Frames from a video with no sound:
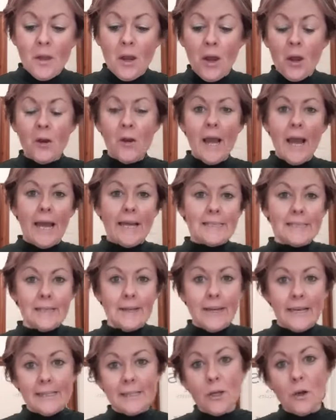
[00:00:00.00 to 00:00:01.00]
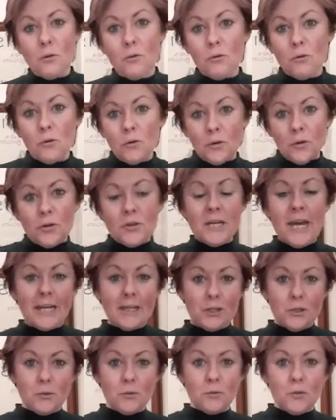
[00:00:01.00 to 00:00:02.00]
Okay, so let's go through the
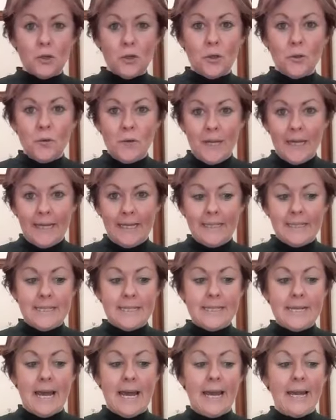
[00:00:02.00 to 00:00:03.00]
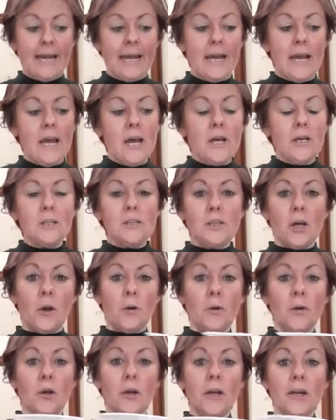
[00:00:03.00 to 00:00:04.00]
utensils that you need today. So
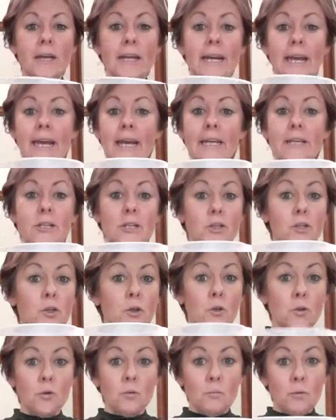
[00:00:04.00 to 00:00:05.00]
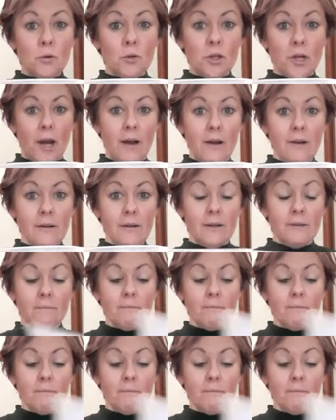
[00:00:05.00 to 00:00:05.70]
you're going to need just a normal jug.